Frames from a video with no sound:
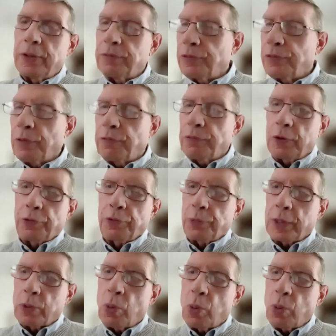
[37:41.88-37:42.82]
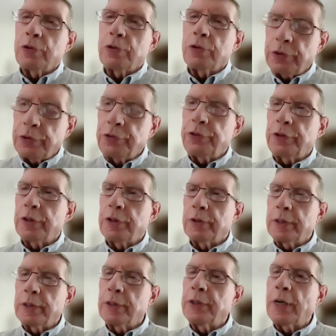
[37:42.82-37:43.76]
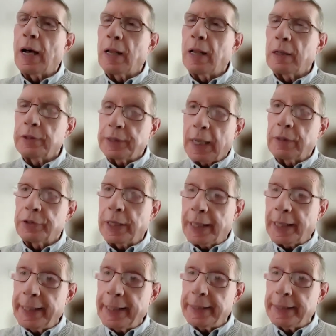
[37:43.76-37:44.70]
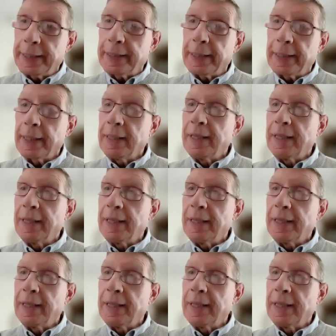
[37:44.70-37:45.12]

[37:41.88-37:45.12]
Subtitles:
the first 3 quarters this year, in the dollar down to 80.